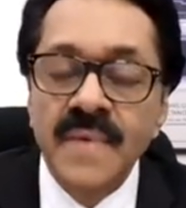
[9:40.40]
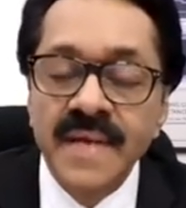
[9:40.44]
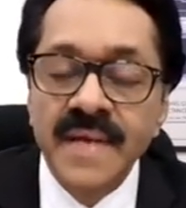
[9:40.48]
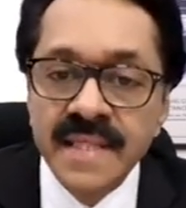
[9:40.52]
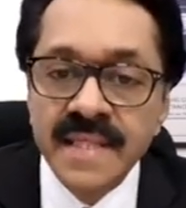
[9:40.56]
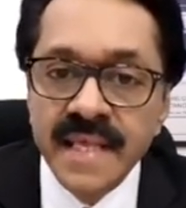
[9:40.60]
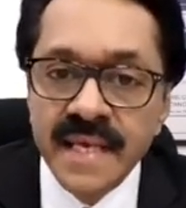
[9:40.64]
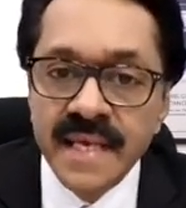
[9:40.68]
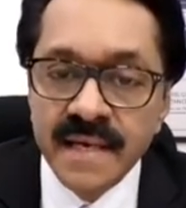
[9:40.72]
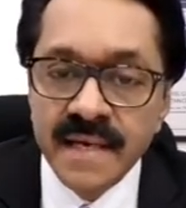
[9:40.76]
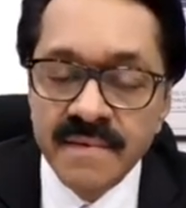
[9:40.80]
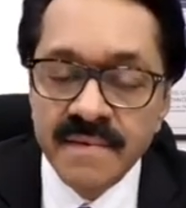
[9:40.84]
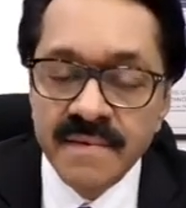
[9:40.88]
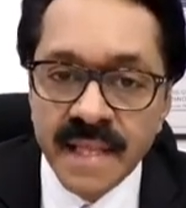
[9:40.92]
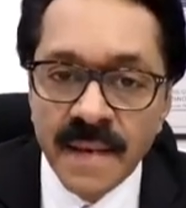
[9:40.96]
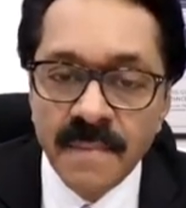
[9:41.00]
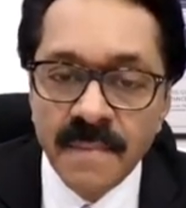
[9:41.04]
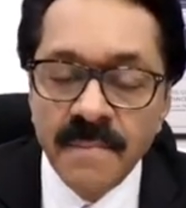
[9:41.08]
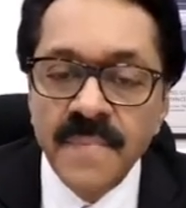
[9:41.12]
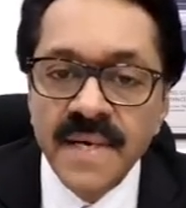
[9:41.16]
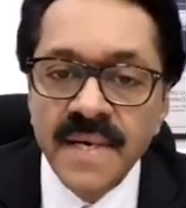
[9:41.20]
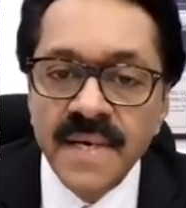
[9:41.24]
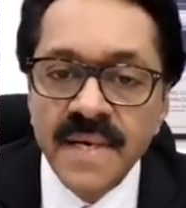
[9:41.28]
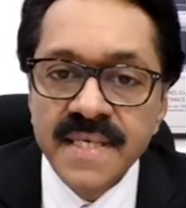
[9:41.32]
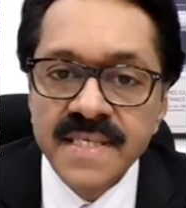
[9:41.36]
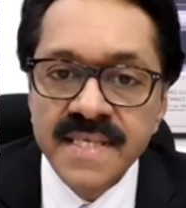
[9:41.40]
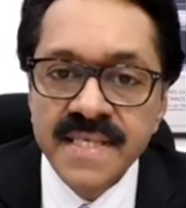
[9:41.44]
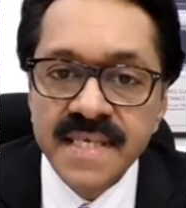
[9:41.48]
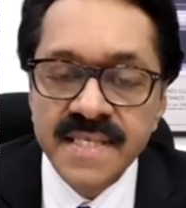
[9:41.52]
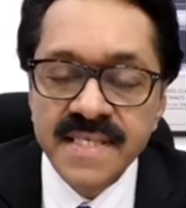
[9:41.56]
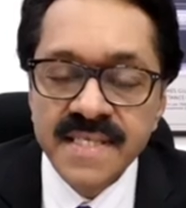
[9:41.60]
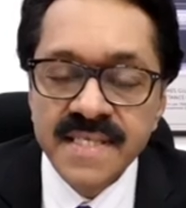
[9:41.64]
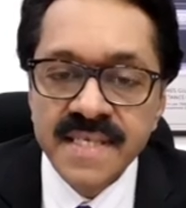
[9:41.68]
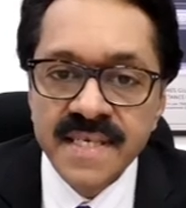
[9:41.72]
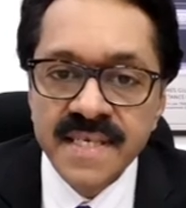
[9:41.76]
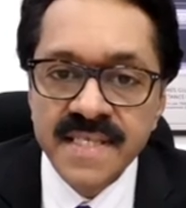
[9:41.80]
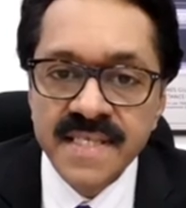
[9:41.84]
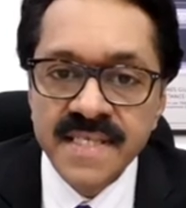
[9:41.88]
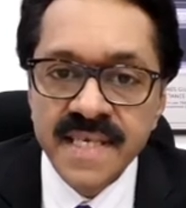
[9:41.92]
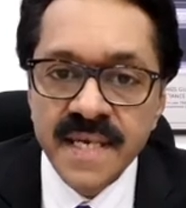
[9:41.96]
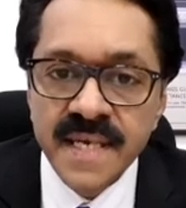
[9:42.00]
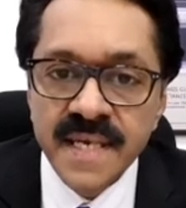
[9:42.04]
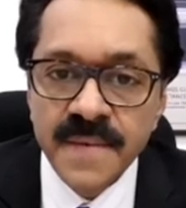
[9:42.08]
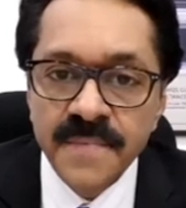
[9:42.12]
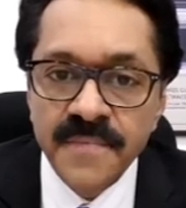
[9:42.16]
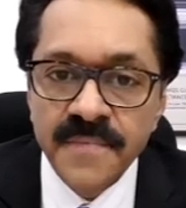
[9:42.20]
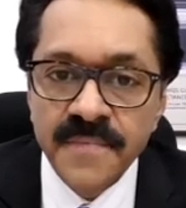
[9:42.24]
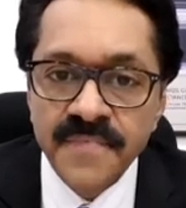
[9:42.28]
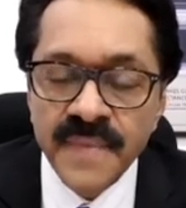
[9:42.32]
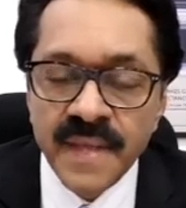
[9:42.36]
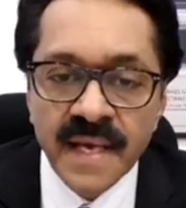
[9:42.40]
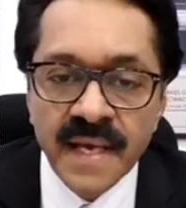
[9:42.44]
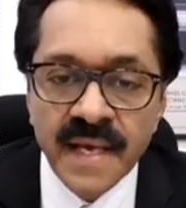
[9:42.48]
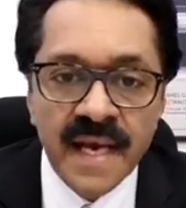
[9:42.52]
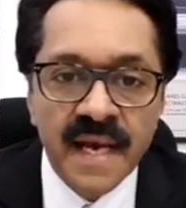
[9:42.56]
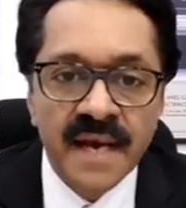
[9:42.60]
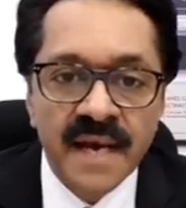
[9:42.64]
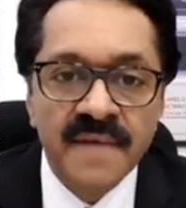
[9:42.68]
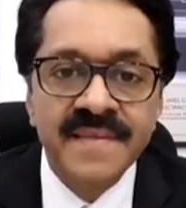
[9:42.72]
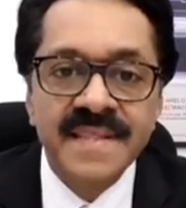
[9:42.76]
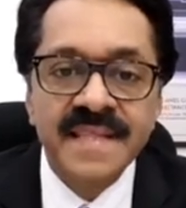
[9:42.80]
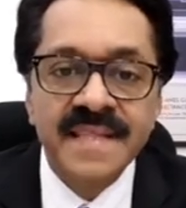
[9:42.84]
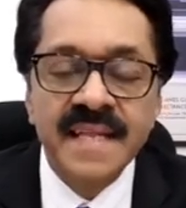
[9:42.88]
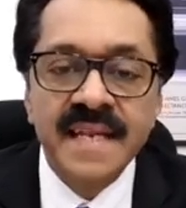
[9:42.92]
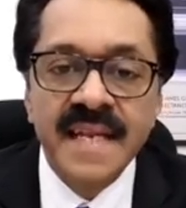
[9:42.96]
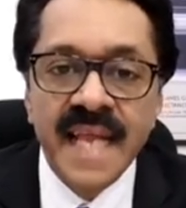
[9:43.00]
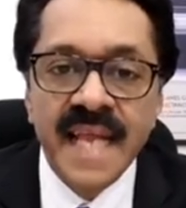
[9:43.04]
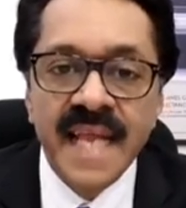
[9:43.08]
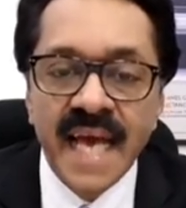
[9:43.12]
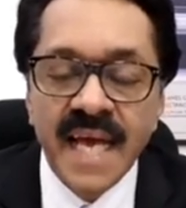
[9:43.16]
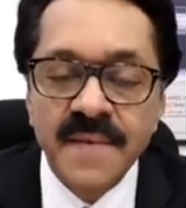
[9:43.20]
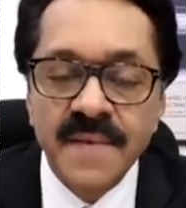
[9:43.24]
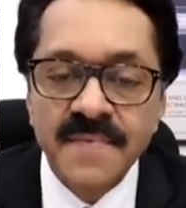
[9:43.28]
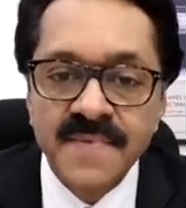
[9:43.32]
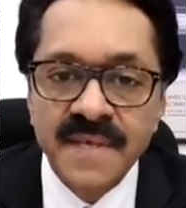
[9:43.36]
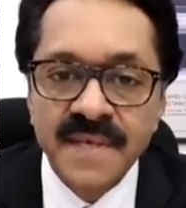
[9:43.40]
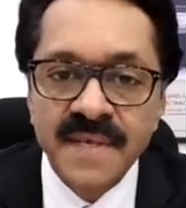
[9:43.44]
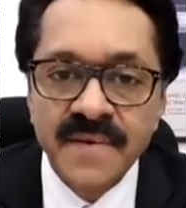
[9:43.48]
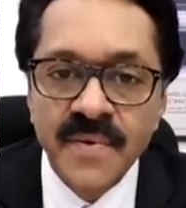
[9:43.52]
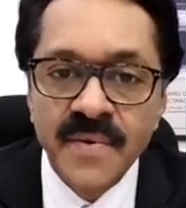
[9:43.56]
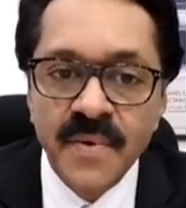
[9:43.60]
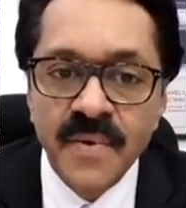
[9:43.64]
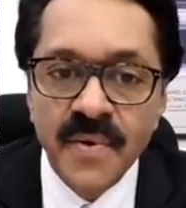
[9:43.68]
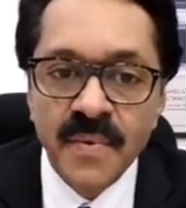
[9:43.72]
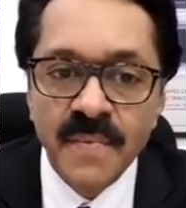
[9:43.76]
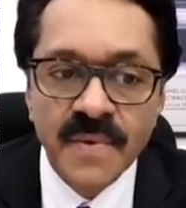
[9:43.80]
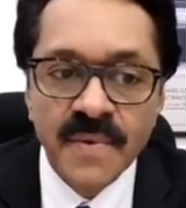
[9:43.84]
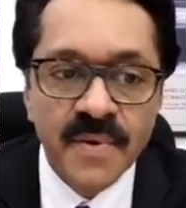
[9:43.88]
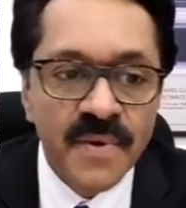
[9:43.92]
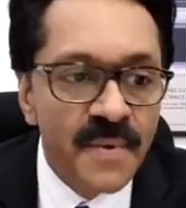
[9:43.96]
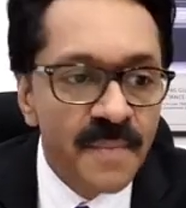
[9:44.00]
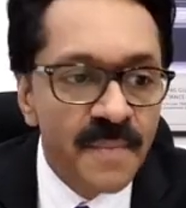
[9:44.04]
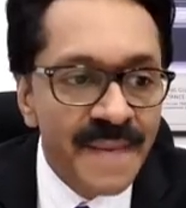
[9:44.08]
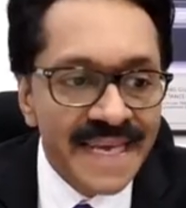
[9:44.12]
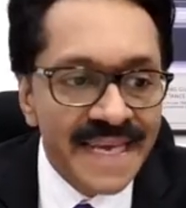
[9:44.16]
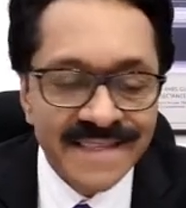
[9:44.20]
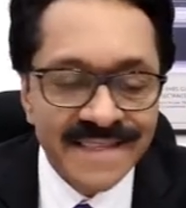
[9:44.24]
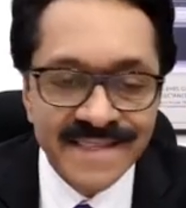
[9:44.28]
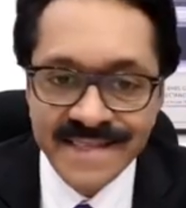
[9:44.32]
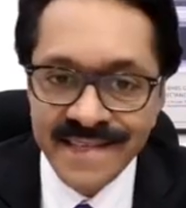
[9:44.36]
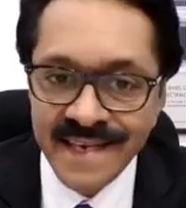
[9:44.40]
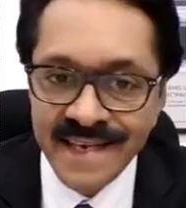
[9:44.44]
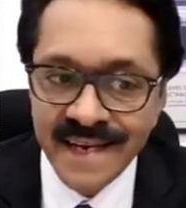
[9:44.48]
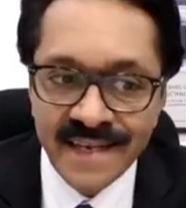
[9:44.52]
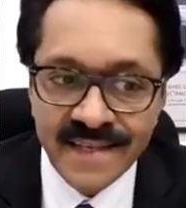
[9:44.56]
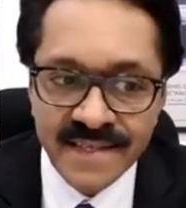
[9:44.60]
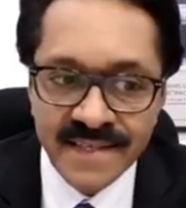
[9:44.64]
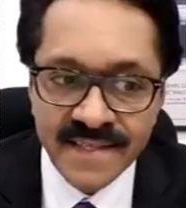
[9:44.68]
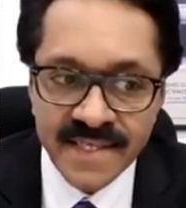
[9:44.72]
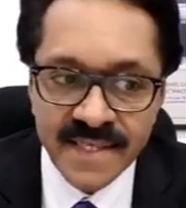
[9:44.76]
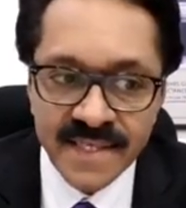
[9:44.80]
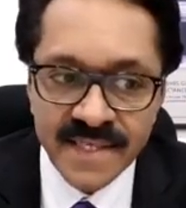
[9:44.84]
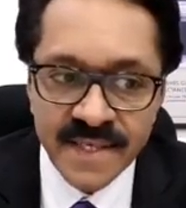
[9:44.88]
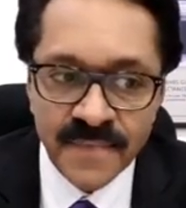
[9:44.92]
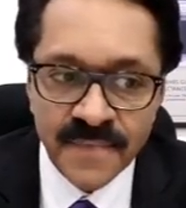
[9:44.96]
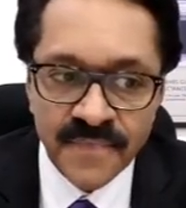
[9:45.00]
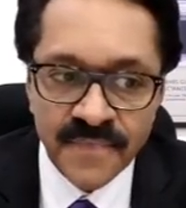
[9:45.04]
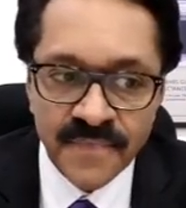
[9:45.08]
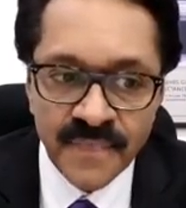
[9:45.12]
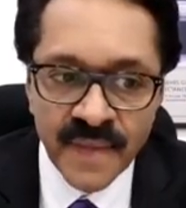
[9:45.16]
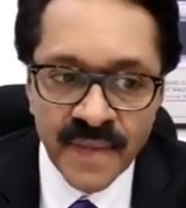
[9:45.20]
When the numbers are surging, having the labs at home could be a challenge.